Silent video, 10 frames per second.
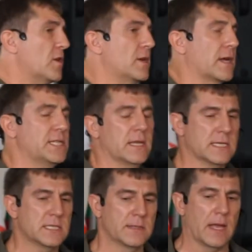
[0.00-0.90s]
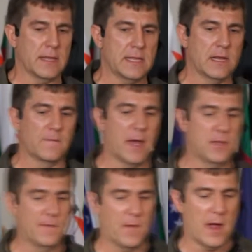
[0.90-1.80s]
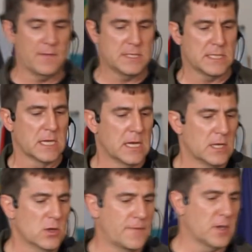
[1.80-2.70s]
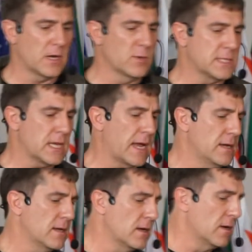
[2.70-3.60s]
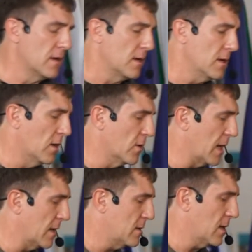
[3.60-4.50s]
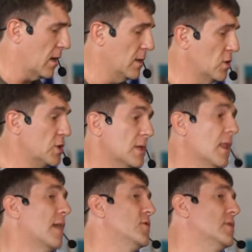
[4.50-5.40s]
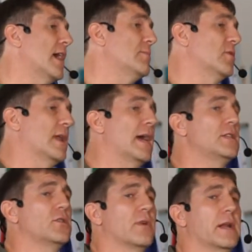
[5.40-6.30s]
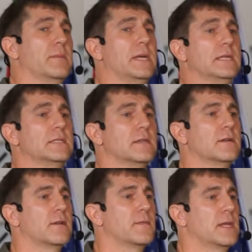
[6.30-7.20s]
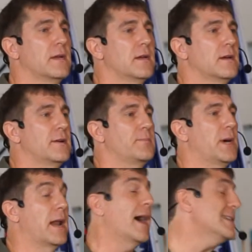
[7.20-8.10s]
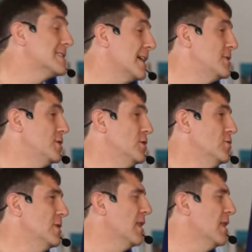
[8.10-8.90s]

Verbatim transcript: heard, actually, this is at, at, the end of Matthew 5, he says, You have heard that it was said, you know, that uh, you should love your neighbor and hate your enemies. But I say to you,